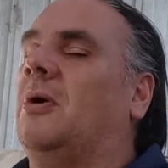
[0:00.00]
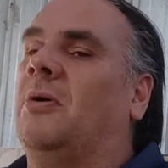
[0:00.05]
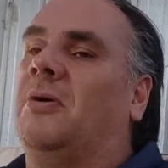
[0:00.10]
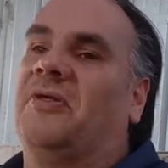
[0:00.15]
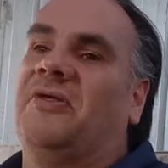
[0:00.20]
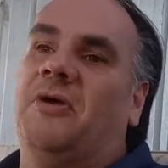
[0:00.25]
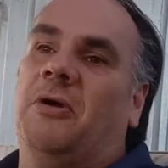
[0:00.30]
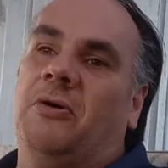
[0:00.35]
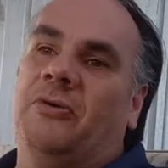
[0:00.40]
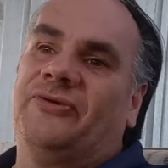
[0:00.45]

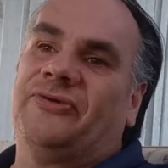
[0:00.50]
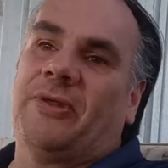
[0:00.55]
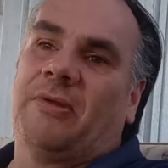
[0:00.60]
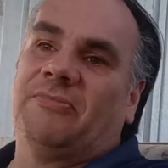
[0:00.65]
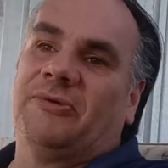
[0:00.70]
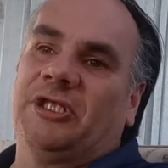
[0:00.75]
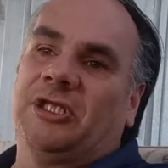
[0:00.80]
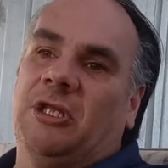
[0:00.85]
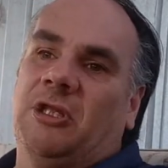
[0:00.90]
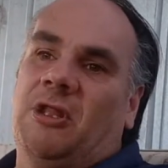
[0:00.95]
or, or
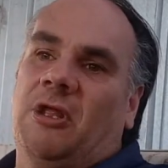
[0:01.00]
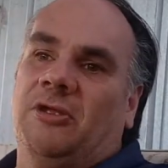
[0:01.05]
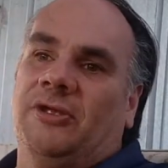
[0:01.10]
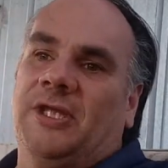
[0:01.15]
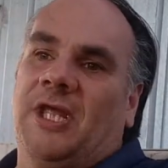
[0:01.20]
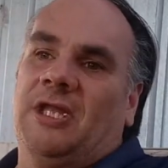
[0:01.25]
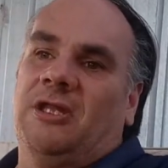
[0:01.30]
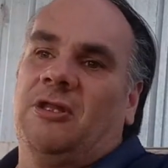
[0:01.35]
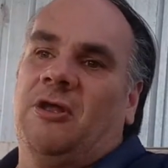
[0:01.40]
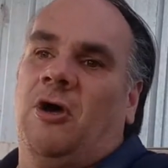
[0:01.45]
something
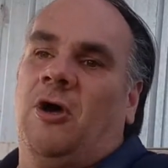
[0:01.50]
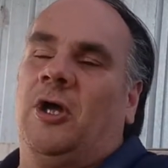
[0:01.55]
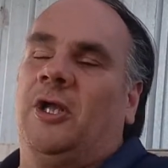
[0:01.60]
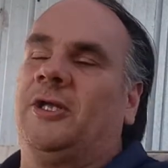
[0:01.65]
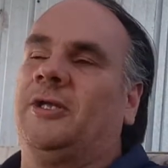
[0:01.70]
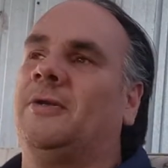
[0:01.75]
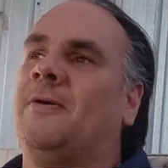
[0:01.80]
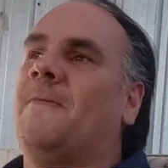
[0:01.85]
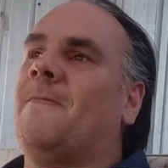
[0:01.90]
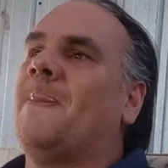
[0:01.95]
along that
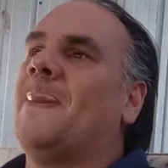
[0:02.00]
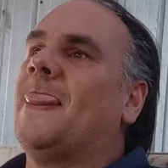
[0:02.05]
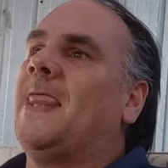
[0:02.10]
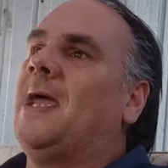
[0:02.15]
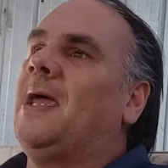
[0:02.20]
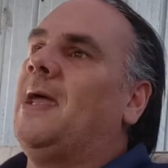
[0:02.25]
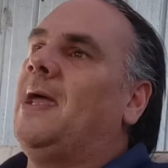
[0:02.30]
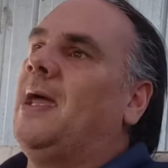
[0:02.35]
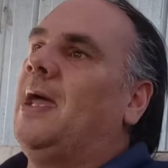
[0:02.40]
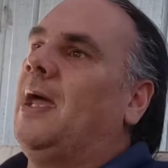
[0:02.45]
line.
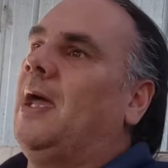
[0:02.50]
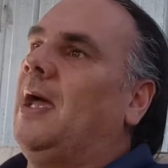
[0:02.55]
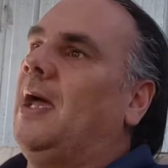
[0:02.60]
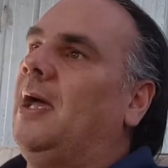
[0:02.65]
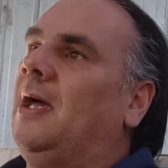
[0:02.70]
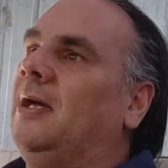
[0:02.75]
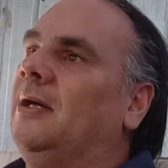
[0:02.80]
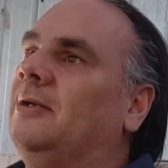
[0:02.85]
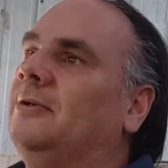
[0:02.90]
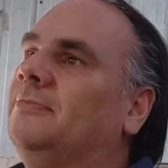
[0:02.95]

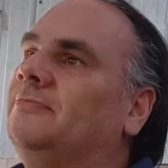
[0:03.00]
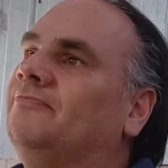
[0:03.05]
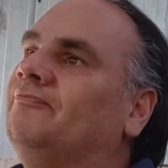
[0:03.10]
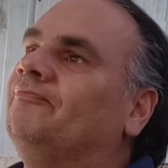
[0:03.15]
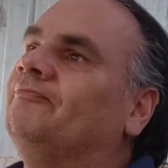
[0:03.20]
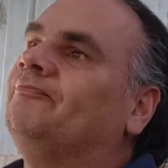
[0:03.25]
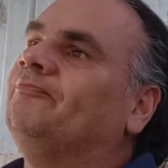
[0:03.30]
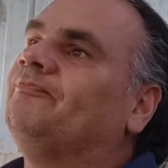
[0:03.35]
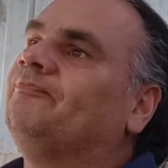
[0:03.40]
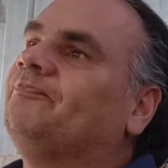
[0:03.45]

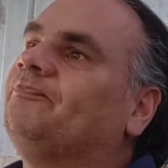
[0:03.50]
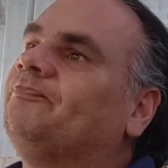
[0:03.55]
Um,